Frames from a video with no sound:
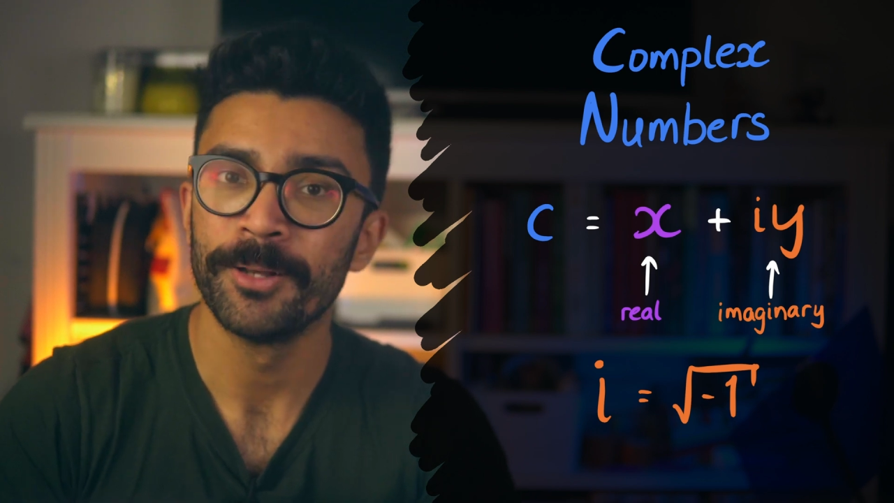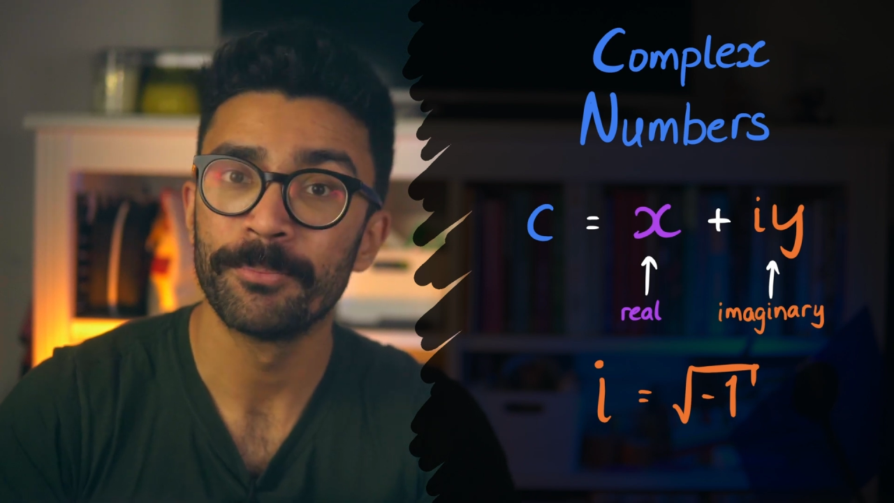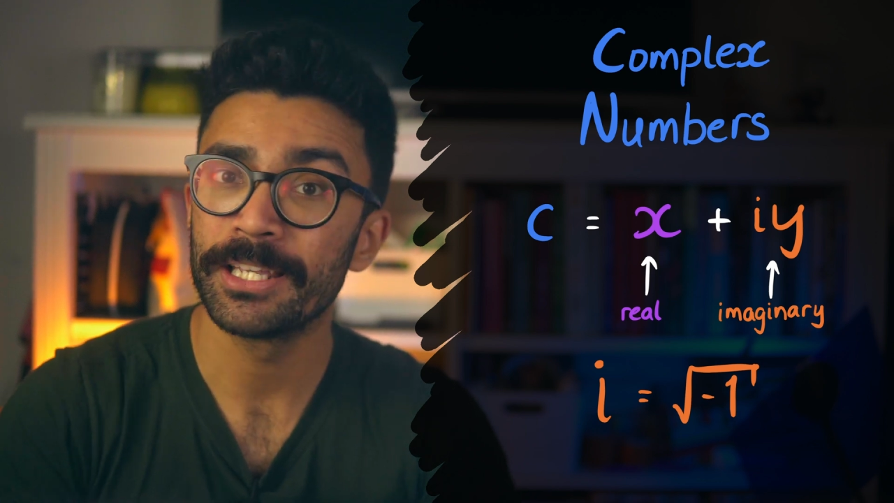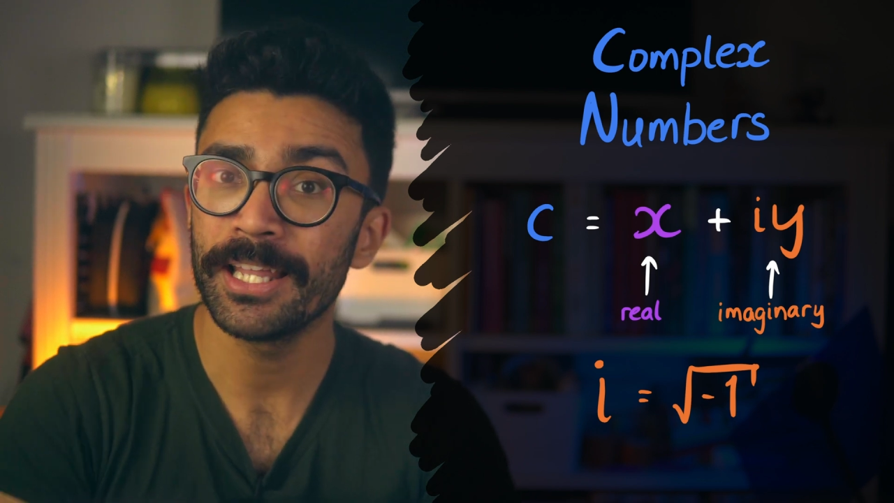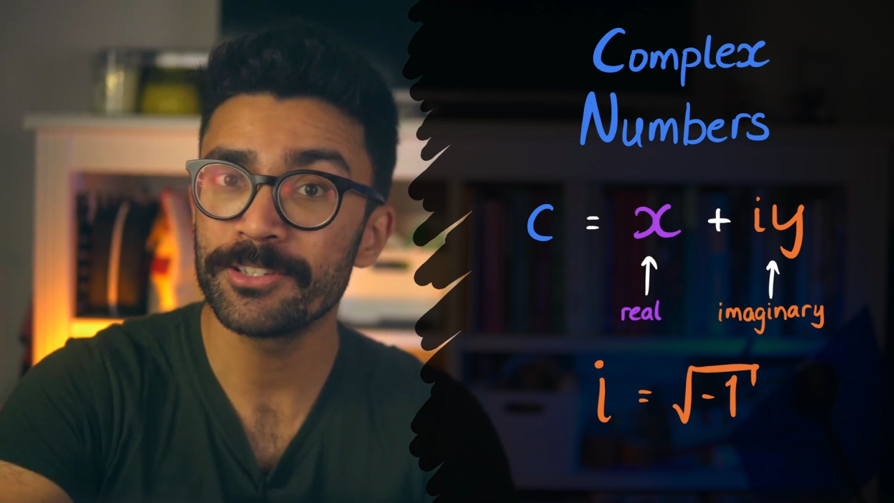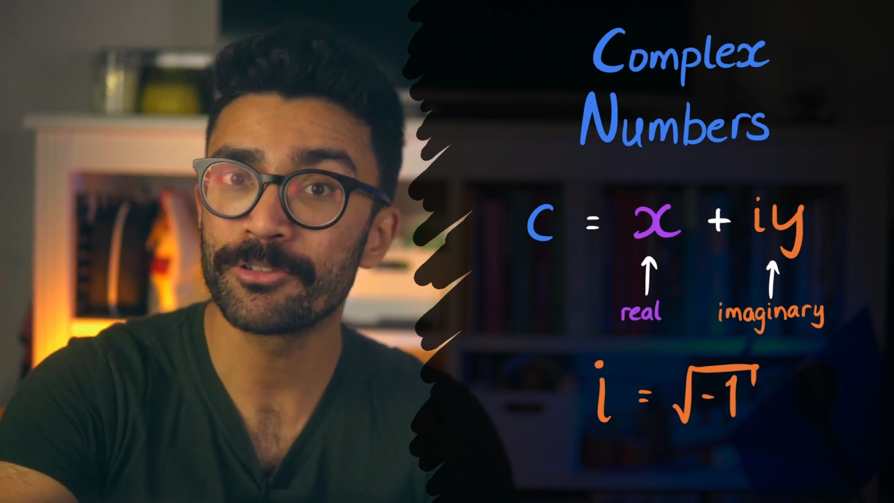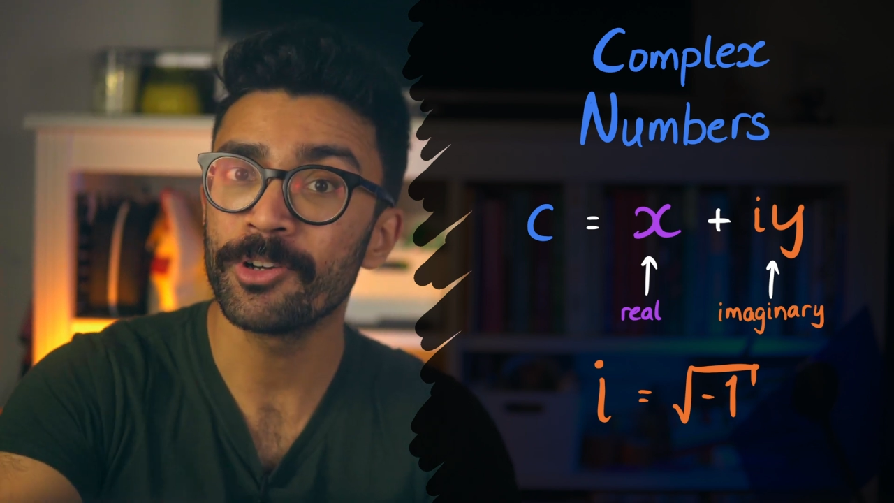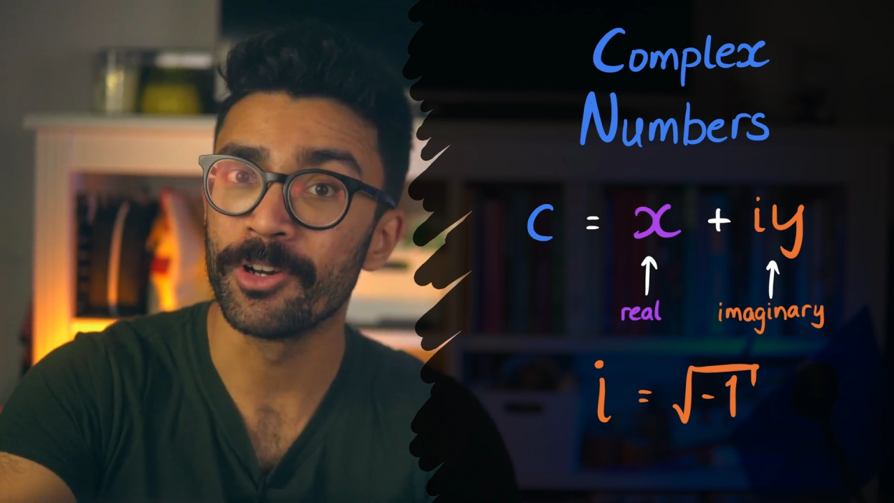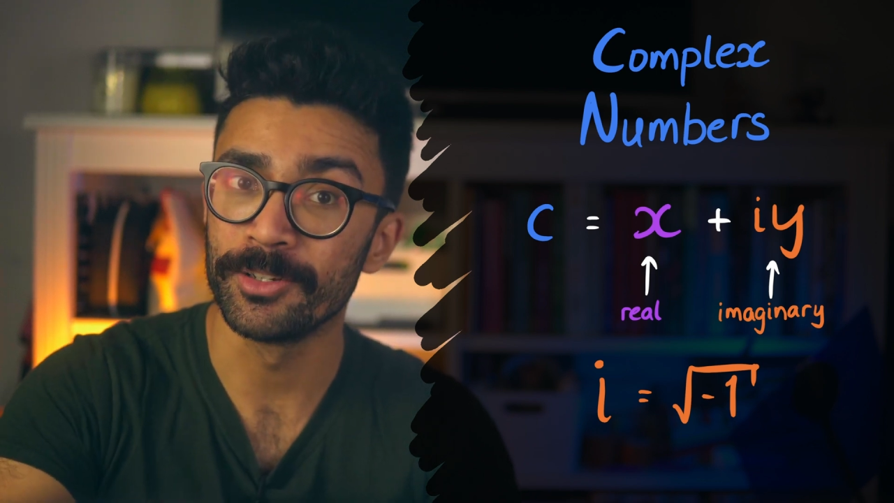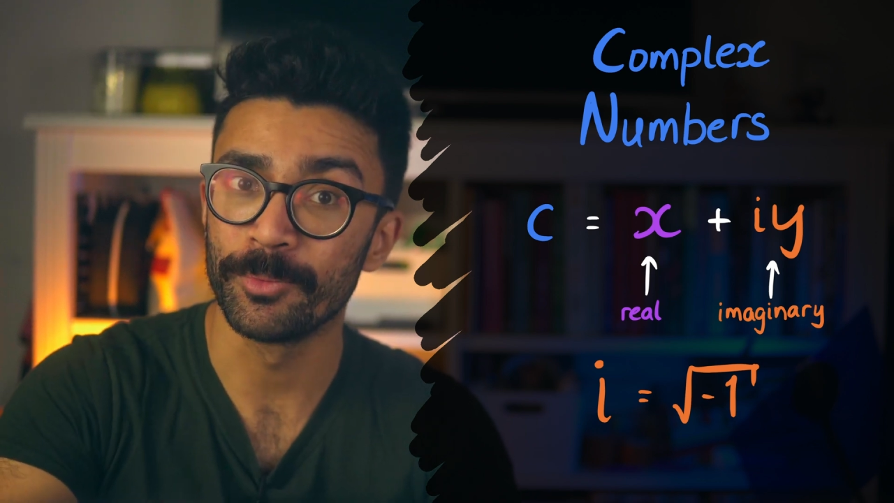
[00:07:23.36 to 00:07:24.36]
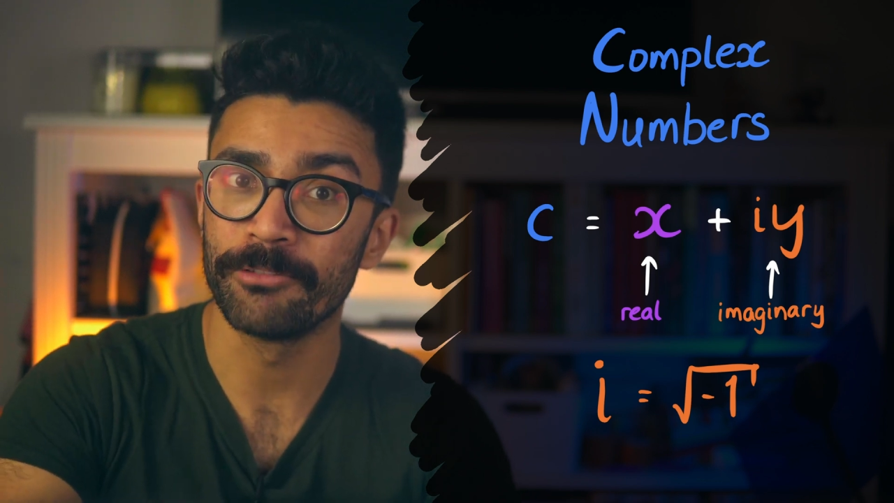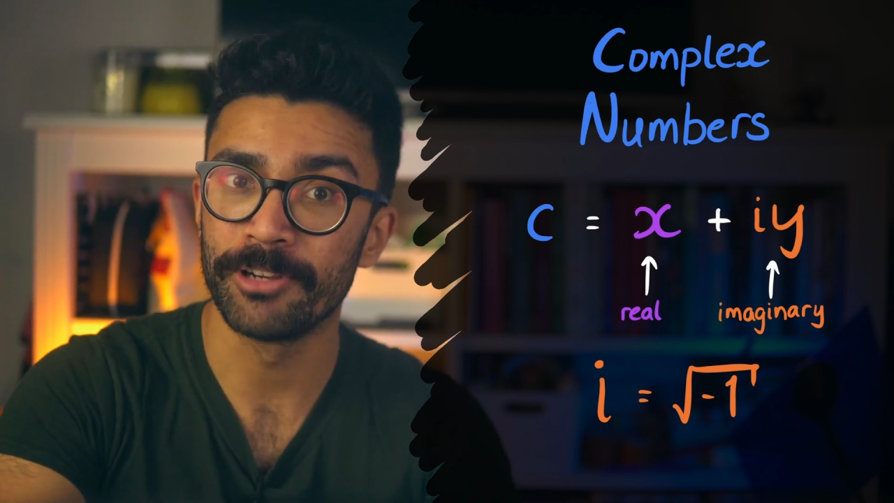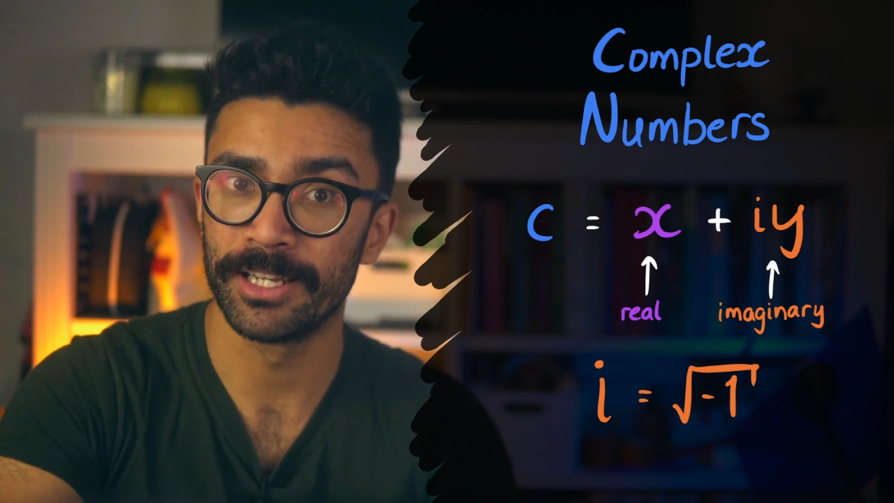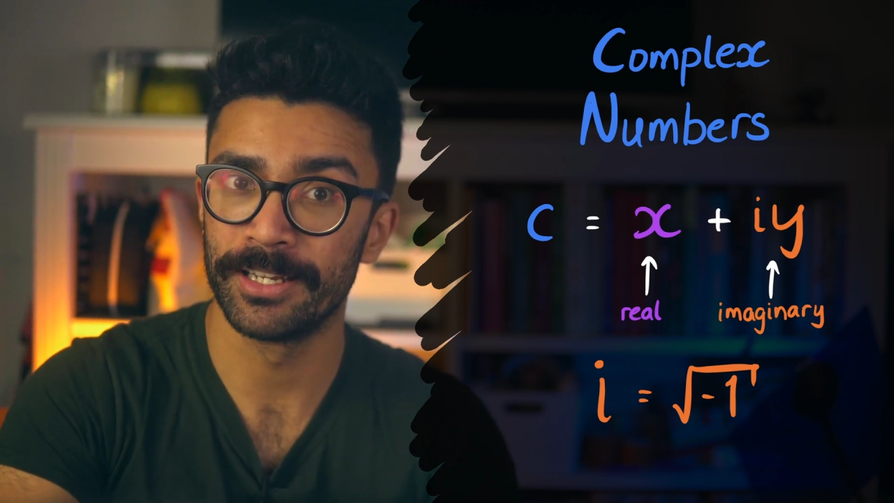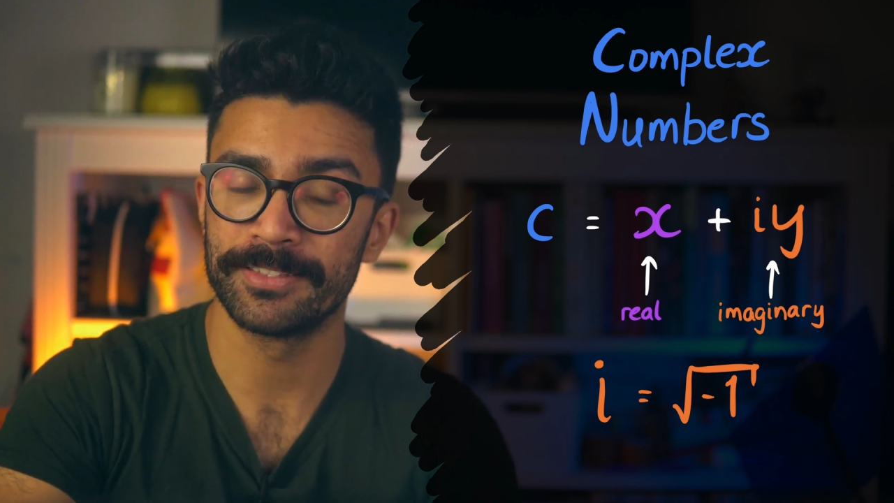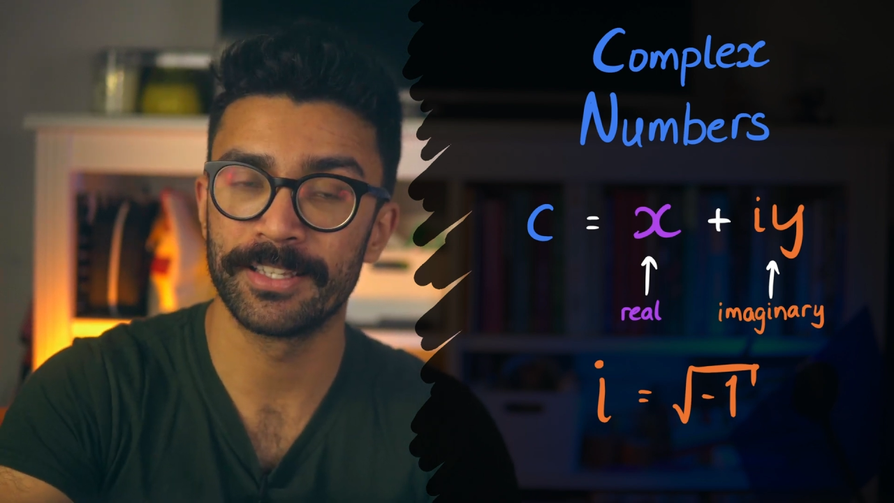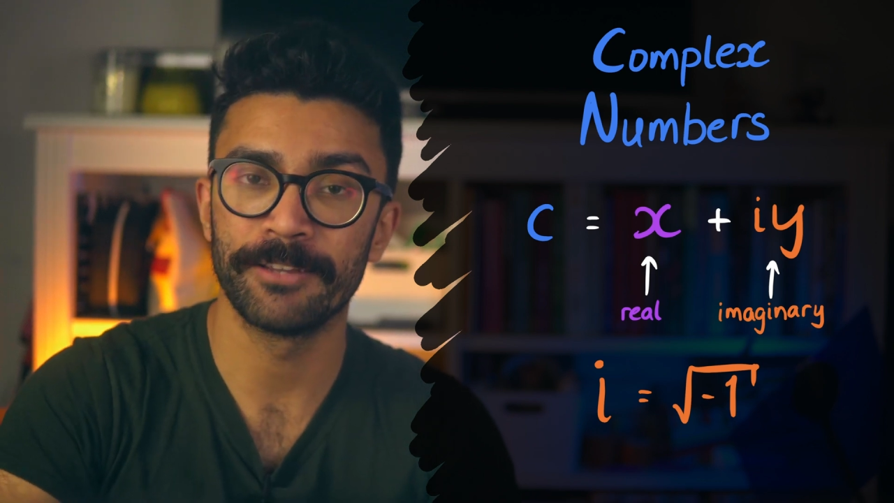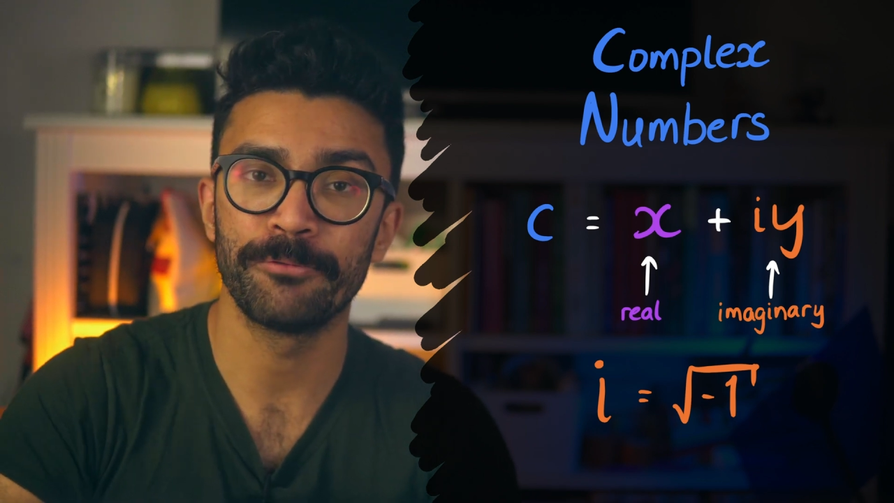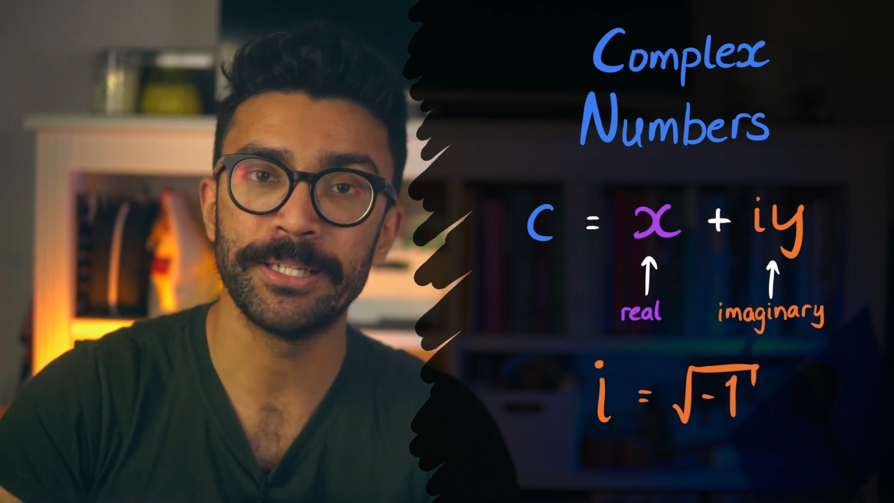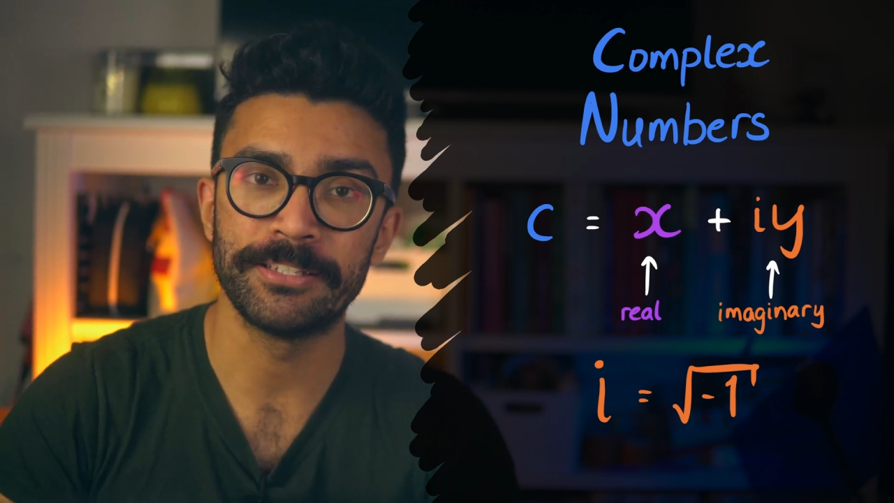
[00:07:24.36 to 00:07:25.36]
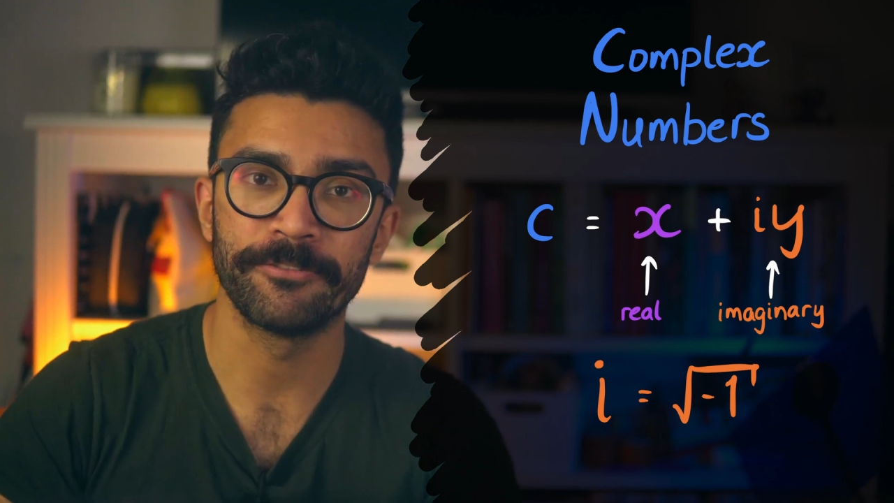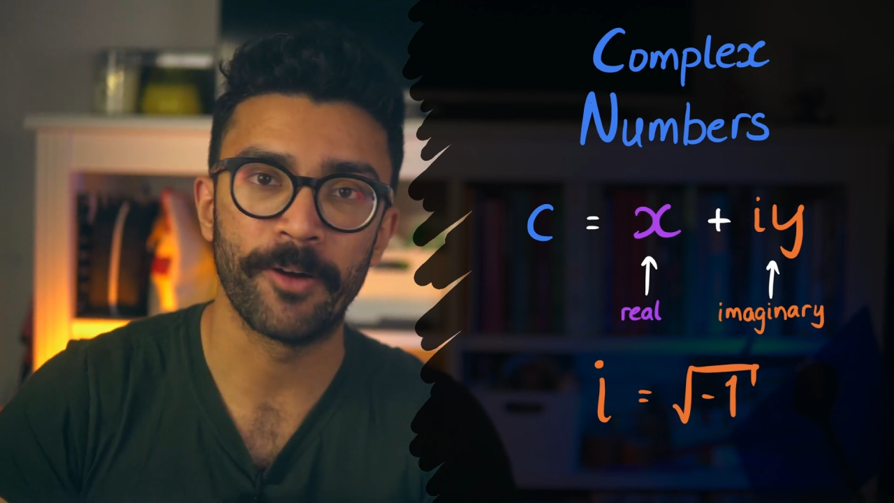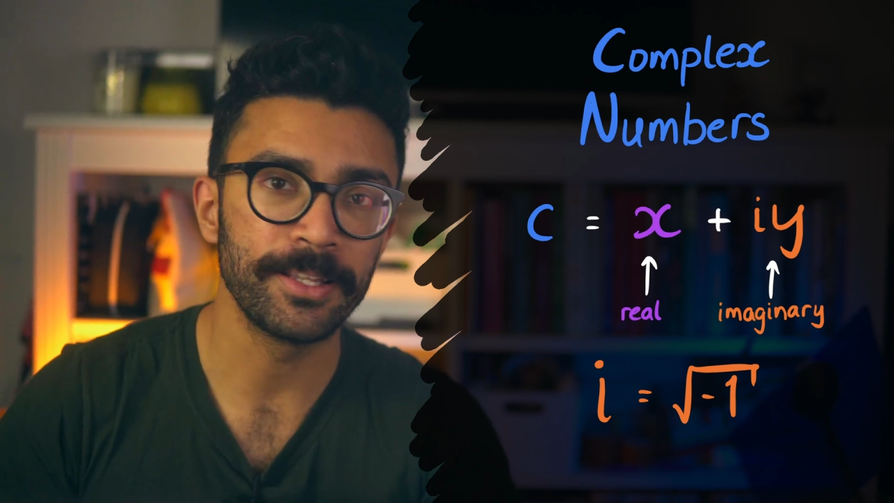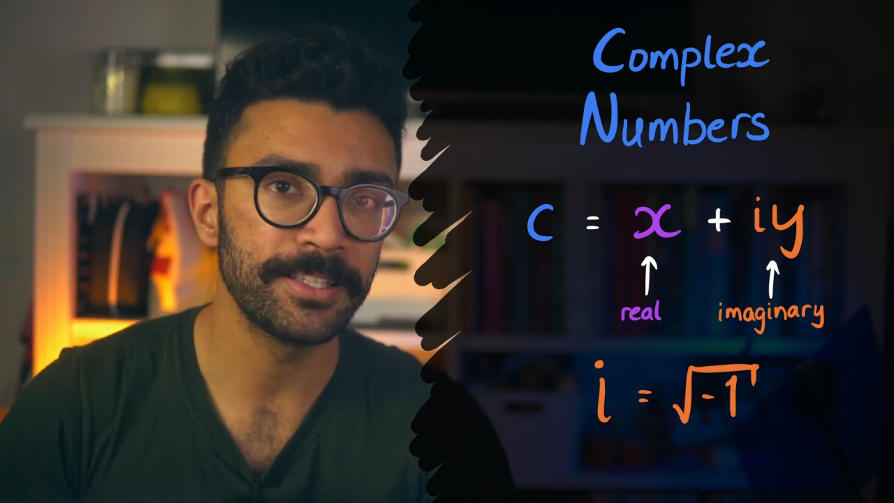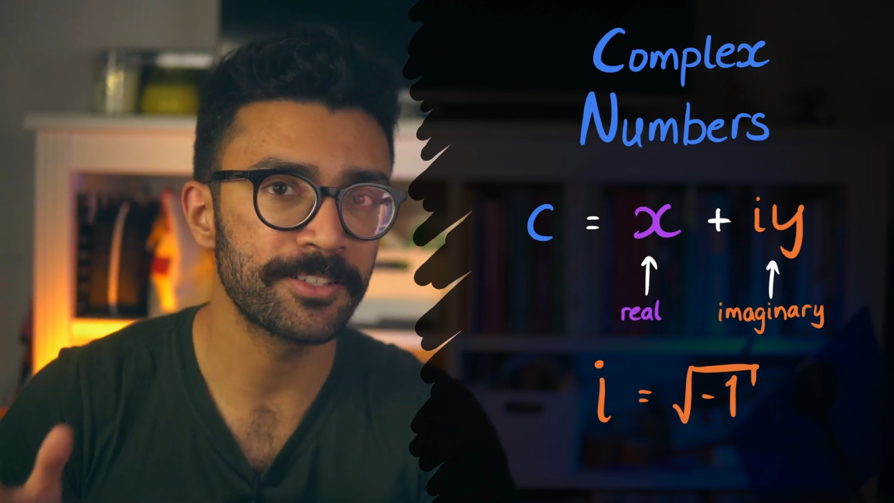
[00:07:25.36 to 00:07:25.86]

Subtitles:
But later on, we realize that if we define